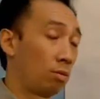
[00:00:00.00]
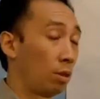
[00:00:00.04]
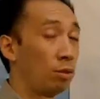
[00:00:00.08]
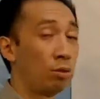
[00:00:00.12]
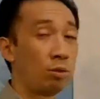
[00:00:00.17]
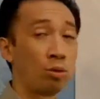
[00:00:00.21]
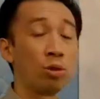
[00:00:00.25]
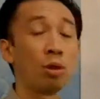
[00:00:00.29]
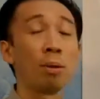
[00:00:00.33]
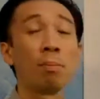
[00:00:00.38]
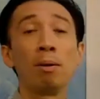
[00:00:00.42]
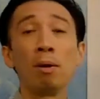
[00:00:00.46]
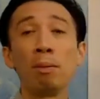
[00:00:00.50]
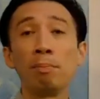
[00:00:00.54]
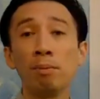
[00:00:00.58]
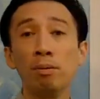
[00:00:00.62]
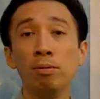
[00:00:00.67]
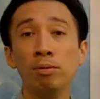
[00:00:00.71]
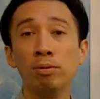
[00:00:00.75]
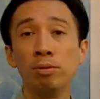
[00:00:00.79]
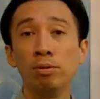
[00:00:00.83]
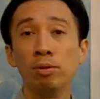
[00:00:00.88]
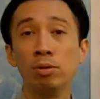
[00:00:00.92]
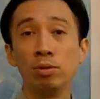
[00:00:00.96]
into your blog
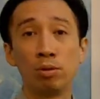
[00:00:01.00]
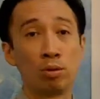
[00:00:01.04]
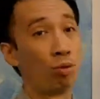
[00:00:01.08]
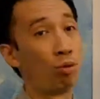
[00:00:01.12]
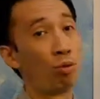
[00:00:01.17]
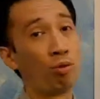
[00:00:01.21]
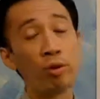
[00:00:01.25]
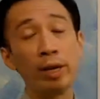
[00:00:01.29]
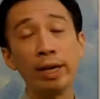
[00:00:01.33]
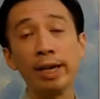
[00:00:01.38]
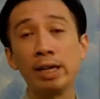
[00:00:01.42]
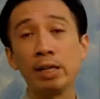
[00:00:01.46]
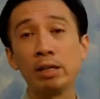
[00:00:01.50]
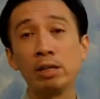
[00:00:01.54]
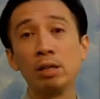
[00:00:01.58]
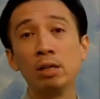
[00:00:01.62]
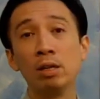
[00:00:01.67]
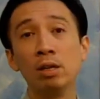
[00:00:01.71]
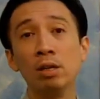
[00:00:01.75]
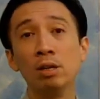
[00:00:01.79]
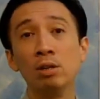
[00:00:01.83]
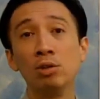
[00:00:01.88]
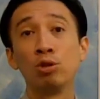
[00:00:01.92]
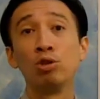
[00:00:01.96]
post to read,
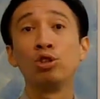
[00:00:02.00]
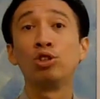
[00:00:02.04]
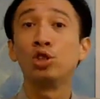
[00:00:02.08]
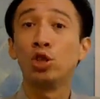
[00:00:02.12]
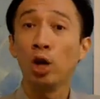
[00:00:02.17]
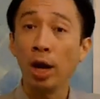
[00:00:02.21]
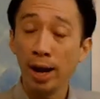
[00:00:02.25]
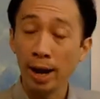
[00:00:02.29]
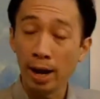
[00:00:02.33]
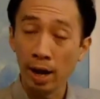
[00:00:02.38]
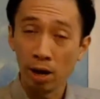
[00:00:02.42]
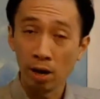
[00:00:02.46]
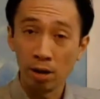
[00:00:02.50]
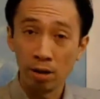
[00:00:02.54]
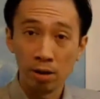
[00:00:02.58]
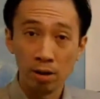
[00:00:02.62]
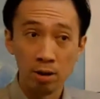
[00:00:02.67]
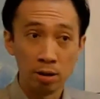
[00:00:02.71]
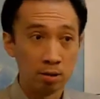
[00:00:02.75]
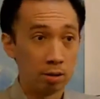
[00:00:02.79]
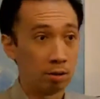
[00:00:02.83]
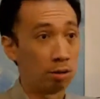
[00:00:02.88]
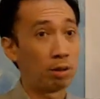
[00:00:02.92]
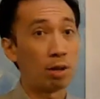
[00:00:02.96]
to share,
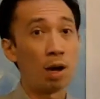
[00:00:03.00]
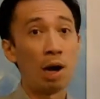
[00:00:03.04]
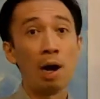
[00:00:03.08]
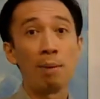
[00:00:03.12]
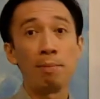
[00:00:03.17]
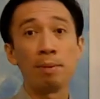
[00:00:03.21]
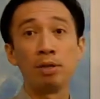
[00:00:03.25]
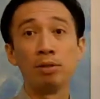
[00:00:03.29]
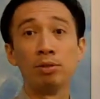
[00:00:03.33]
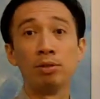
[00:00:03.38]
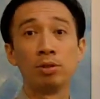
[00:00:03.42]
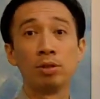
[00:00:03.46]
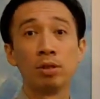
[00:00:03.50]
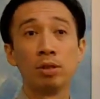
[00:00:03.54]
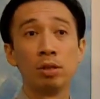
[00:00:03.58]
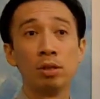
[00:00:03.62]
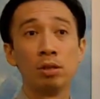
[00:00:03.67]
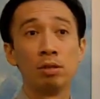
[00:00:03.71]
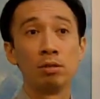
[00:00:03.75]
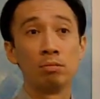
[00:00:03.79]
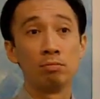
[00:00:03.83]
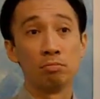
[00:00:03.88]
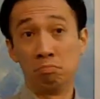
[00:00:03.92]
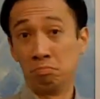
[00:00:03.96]
to comment.
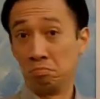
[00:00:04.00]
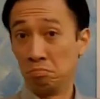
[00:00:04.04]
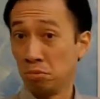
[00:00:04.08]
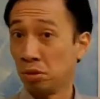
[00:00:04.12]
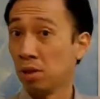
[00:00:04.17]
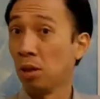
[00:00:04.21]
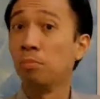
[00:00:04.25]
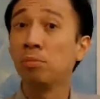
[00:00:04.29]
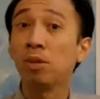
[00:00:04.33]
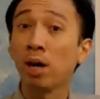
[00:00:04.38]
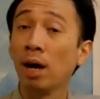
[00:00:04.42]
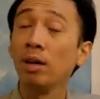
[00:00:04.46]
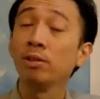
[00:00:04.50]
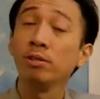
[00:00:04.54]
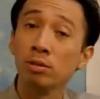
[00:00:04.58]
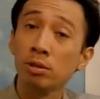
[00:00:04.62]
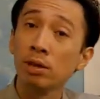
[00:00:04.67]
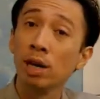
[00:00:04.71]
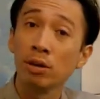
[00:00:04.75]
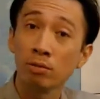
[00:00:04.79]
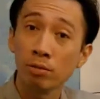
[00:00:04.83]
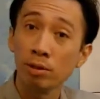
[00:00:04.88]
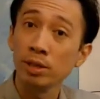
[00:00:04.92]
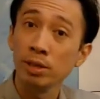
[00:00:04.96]
Sometimes you
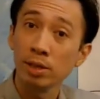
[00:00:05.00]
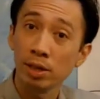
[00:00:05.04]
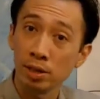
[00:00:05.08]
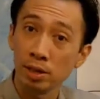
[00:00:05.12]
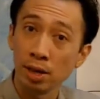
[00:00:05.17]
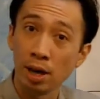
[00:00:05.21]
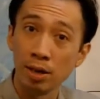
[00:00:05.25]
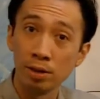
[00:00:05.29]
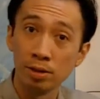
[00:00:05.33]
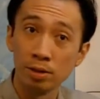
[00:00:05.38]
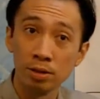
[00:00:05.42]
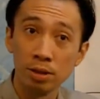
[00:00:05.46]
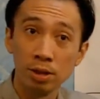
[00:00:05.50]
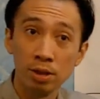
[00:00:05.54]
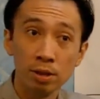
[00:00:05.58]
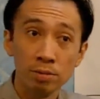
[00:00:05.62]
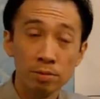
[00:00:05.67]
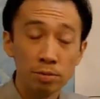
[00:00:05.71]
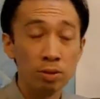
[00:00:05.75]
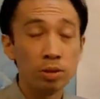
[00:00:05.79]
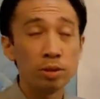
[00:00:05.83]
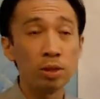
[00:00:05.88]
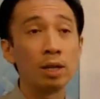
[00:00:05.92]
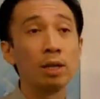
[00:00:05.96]
get criticized.
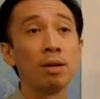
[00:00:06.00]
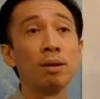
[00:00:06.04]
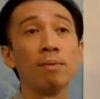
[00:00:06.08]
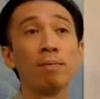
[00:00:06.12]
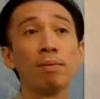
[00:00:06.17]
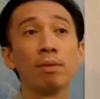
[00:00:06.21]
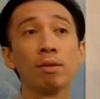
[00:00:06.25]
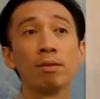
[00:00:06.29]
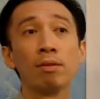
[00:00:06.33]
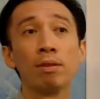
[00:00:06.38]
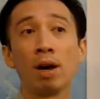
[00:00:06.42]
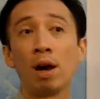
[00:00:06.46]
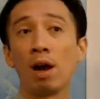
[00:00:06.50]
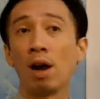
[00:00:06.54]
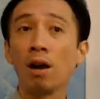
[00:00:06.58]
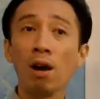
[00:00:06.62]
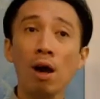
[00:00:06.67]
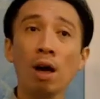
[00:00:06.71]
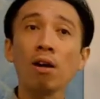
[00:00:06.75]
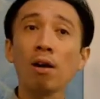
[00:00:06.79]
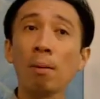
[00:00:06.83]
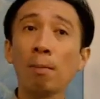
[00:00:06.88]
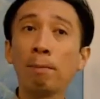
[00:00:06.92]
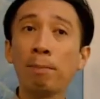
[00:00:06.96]
You see, there are a
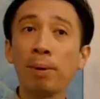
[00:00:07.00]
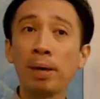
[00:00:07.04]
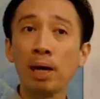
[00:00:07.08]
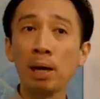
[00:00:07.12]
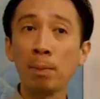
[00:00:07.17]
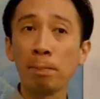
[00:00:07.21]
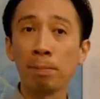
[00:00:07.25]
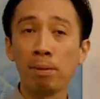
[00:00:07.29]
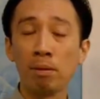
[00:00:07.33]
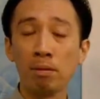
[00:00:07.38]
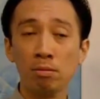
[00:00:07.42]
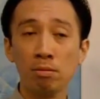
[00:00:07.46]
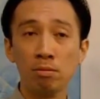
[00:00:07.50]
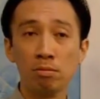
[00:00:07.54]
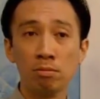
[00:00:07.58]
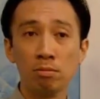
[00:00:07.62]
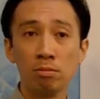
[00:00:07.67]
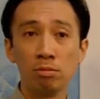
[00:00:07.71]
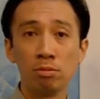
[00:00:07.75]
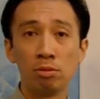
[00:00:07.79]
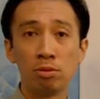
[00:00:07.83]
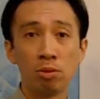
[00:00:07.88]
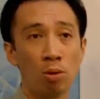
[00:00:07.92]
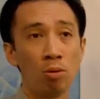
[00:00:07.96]
lot of
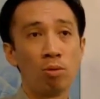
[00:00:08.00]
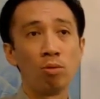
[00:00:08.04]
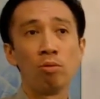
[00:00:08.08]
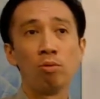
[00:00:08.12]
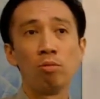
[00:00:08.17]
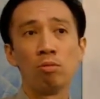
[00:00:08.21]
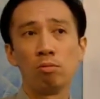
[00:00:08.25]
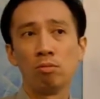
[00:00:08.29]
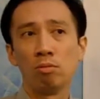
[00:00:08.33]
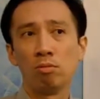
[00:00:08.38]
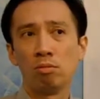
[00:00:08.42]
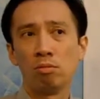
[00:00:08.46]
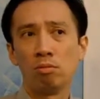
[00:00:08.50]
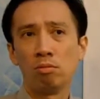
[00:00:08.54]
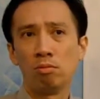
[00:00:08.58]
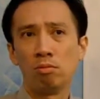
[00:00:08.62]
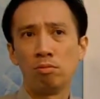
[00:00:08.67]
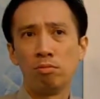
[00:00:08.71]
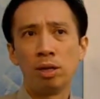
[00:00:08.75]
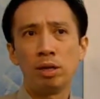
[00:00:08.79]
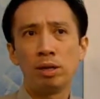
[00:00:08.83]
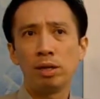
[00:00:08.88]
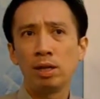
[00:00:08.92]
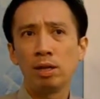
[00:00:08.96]
people don't
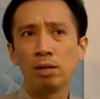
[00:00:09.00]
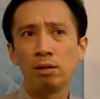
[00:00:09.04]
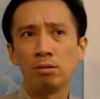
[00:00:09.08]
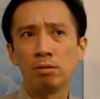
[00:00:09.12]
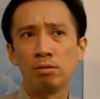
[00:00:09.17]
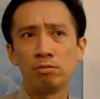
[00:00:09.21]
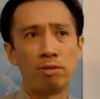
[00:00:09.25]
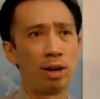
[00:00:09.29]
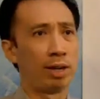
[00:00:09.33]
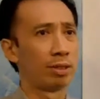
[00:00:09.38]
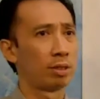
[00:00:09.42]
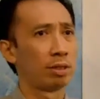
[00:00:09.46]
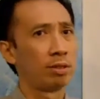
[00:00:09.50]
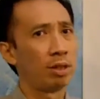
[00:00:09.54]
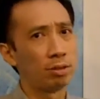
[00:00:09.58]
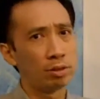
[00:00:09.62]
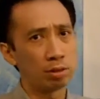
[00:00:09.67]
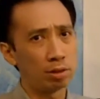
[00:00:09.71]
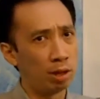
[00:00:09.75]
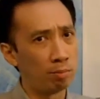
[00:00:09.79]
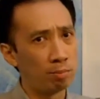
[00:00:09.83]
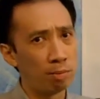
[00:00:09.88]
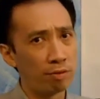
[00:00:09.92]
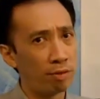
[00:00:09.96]
really resonate
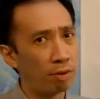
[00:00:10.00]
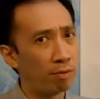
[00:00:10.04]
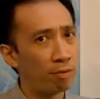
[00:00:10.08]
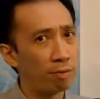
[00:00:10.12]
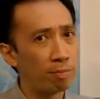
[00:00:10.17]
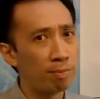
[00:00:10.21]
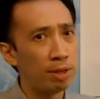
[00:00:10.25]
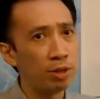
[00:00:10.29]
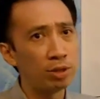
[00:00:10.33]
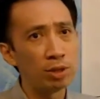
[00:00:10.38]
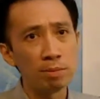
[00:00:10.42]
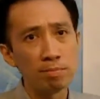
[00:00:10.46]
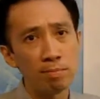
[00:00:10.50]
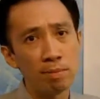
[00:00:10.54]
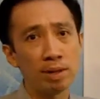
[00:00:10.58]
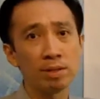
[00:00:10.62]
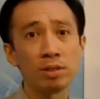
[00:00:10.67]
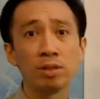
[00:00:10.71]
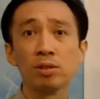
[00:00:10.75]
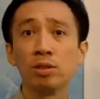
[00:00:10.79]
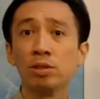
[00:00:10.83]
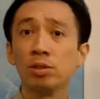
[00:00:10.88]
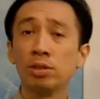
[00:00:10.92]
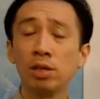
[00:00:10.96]
some of the information
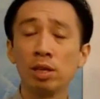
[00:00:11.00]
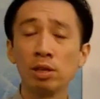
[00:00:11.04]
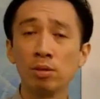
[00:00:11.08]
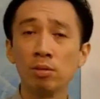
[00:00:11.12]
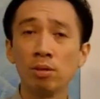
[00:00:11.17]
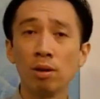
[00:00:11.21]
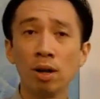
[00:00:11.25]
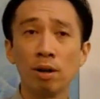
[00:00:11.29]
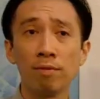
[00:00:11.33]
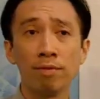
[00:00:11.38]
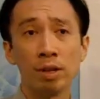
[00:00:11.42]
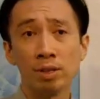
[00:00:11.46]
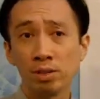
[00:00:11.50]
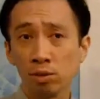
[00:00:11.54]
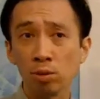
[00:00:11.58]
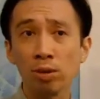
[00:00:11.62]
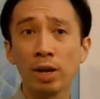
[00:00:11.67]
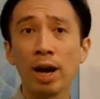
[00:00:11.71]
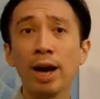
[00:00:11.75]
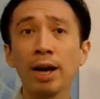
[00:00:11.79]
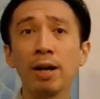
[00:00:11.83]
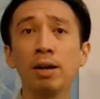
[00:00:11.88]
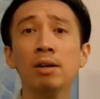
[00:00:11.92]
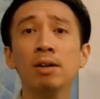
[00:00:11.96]
messages that you have. That's
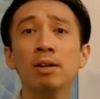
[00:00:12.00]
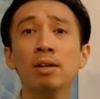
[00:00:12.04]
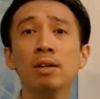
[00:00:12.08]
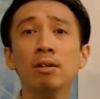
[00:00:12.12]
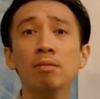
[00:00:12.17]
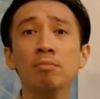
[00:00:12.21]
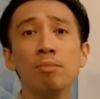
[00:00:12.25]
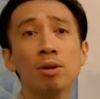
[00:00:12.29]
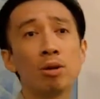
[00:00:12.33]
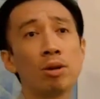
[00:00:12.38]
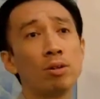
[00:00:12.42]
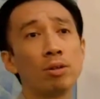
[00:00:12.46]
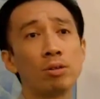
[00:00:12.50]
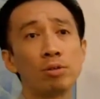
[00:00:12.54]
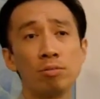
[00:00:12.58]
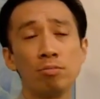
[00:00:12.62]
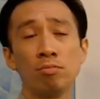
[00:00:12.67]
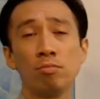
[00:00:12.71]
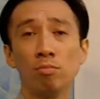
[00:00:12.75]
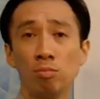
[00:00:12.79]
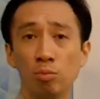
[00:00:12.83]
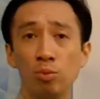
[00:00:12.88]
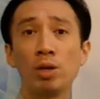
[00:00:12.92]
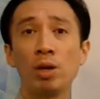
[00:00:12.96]
okay, because
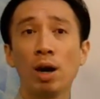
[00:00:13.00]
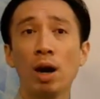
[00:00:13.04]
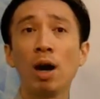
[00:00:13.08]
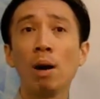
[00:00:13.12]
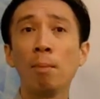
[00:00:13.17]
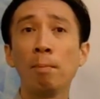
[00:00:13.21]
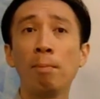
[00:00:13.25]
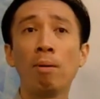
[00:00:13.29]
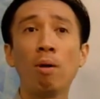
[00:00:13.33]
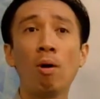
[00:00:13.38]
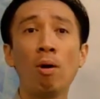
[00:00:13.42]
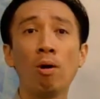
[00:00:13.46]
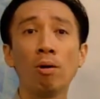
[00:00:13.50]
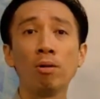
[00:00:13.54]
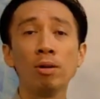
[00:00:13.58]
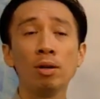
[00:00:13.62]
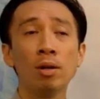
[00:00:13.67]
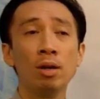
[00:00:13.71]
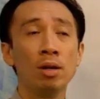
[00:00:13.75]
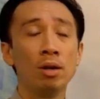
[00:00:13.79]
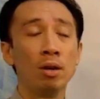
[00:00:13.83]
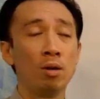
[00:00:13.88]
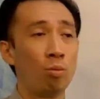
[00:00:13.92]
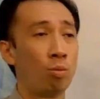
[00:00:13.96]
we are born,
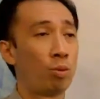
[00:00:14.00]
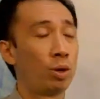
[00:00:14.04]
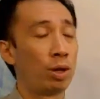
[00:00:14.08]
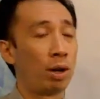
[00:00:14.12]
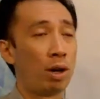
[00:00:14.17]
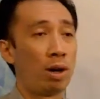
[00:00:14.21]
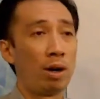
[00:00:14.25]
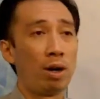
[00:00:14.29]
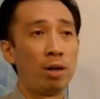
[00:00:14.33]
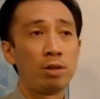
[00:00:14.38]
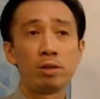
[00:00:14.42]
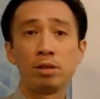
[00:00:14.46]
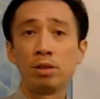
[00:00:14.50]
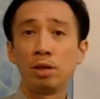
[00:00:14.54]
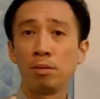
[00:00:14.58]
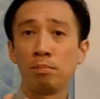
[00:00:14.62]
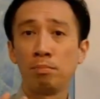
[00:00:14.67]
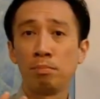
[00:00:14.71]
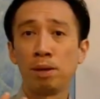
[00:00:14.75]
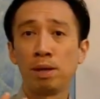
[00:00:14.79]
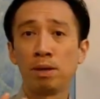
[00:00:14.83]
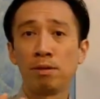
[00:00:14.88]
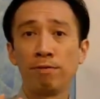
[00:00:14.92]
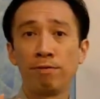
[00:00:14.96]
we are actually
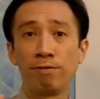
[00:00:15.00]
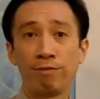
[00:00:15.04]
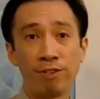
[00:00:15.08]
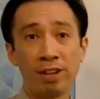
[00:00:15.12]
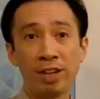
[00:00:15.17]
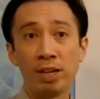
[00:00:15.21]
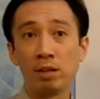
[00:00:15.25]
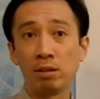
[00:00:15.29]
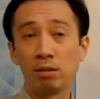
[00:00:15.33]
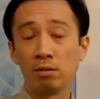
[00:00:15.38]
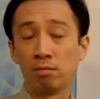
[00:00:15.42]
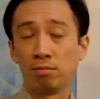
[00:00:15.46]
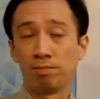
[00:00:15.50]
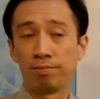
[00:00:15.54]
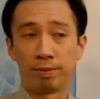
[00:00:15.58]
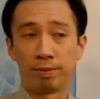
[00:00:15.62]
being fed